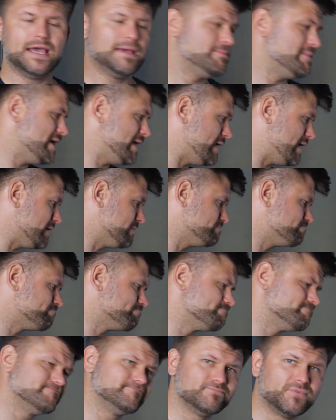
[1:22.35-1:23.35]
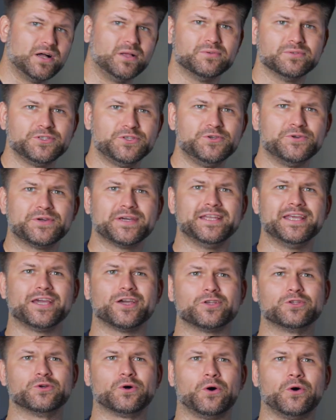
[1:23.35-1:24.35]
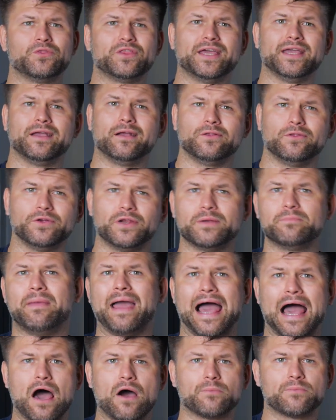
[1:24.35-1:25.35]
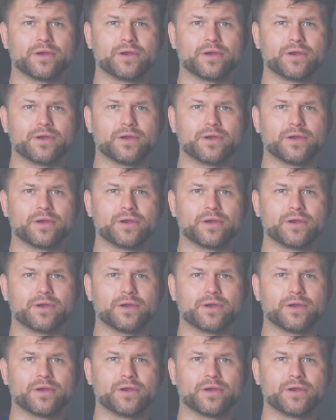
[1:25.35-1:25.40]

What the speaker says: meaning, well, you can ignore the included power